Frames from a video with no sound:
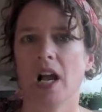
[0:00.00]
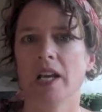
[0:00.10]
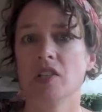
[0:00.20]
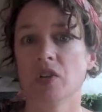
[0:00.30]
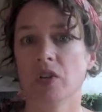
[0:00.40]
I
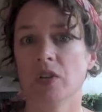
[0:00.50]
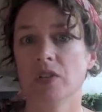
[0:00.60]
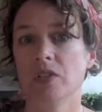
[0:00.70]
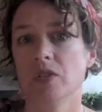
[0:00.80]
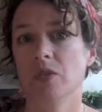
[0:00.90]
turn
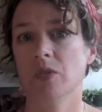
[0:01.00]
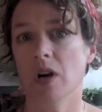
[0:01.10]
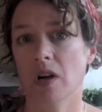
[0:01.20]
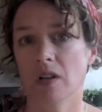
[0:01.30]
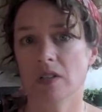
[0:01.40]
to
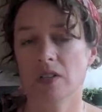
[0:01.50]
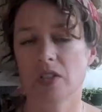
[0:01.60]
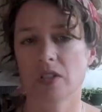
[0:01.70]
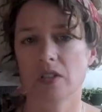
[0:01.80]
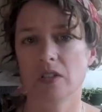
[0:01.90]
art